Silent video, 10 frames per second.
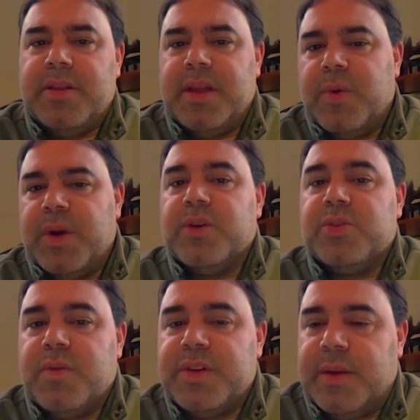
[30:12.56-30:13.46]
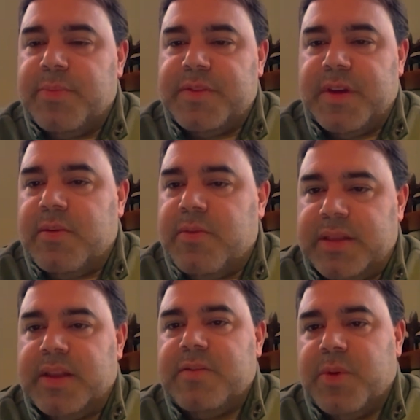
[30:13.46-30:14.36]
And then when it goes over 10%, right,
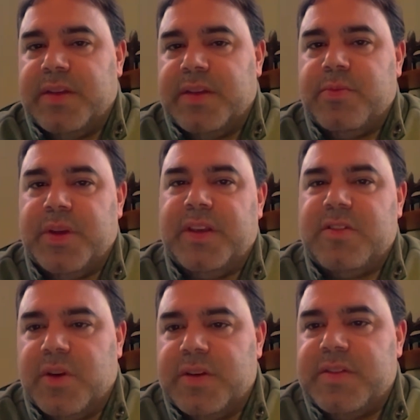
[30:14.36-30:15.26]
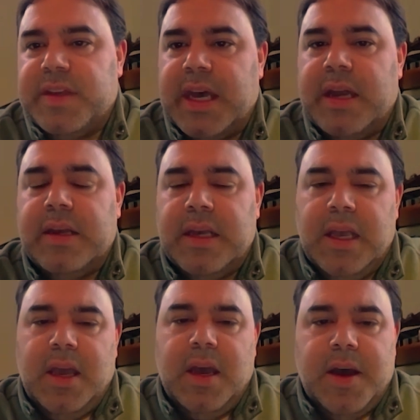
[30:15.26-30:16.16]
that's when it really starts to get
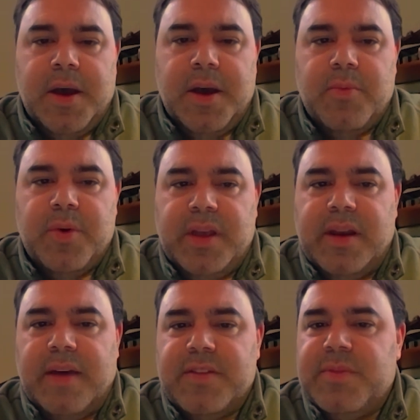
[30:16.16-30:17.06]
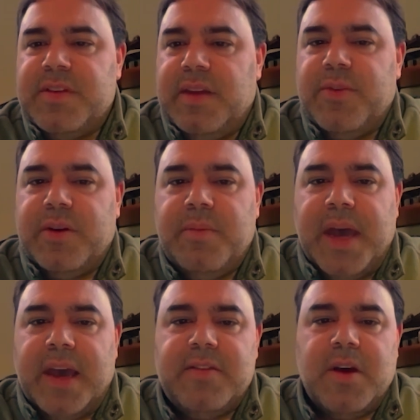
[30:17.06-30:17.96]
where you can have some significant
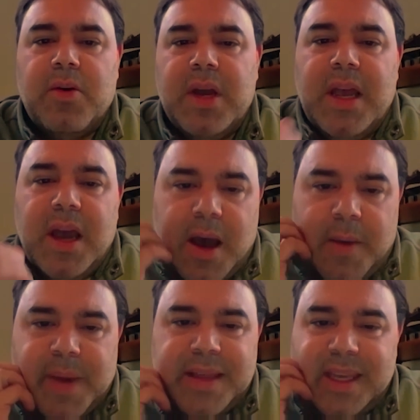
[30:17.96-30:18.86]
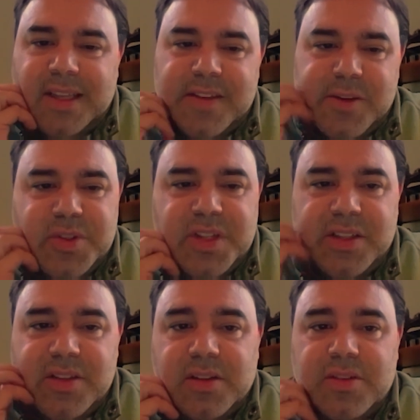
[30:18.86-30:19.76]
impact. So I think it's
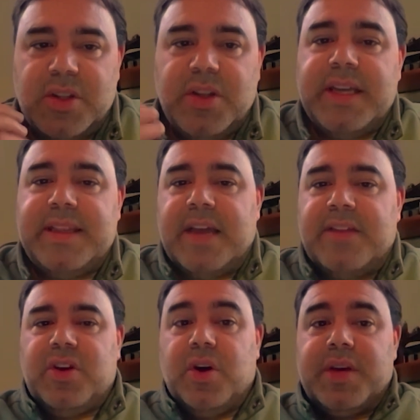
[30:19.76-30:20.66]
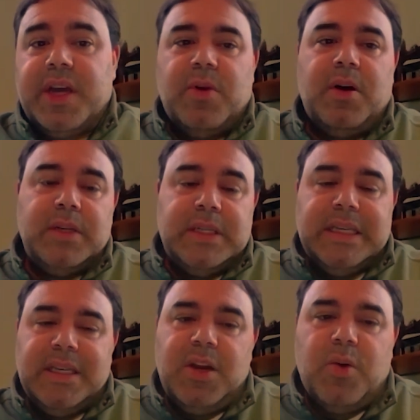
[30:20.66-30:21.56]
interesting to look at that, to go, okay, well,
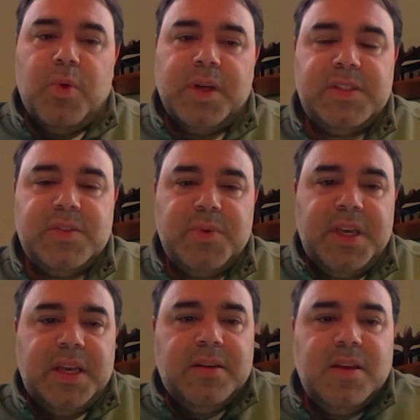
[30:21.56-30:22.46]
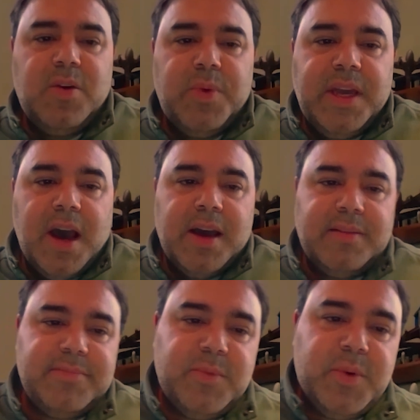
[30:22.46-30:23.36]
once we
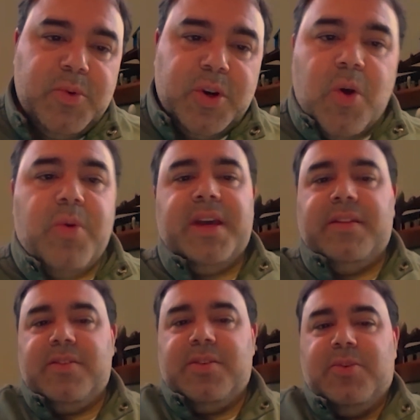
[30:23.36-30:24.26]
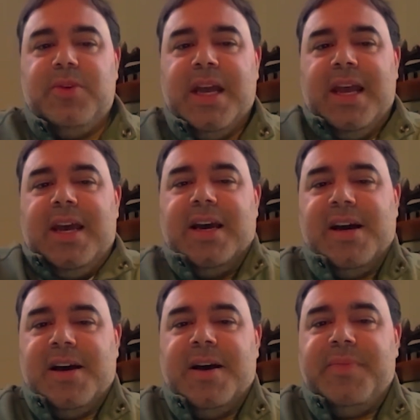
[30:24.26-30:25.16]
were going into
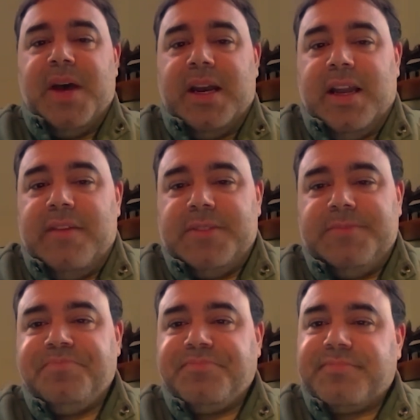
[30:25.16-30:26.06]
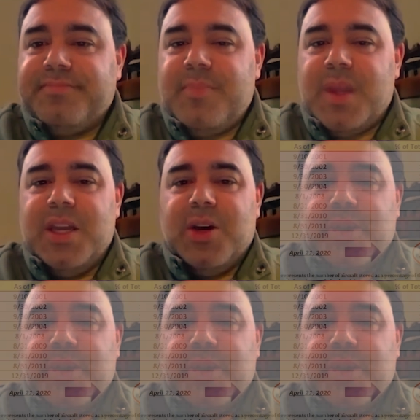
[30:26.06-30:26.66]
9/11, you